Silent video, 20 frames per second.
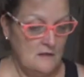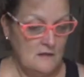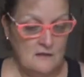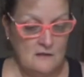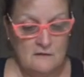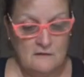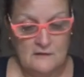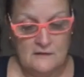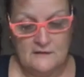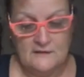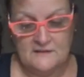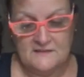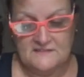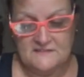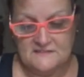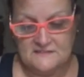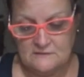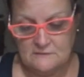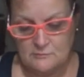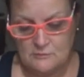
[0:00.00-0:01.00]
Alright, let's
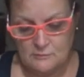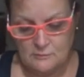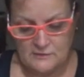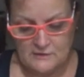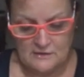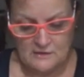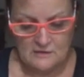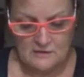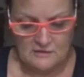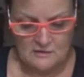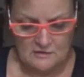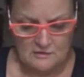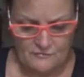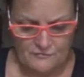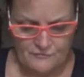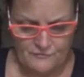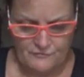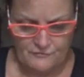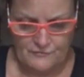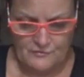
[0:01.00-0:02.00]
see what we got here
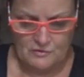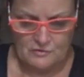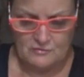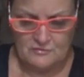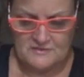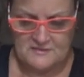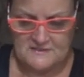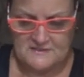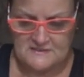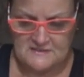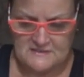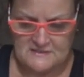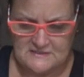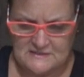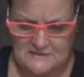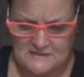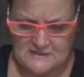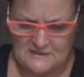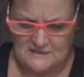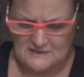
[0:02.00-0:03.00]

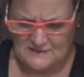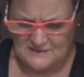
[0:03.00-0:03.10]
first.